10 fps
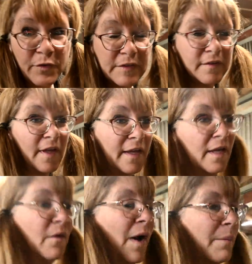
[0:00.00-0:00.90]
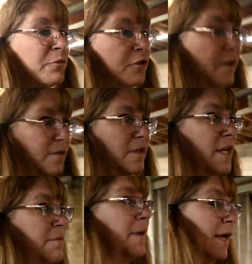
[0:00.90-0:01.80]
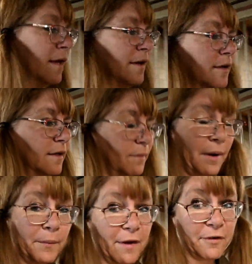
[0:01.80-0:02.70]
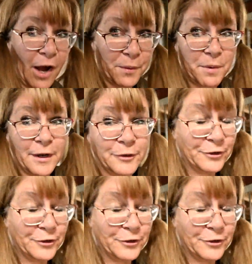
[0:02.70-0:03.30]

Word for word: He says I can go up. She doesn't need me but we have chiropractor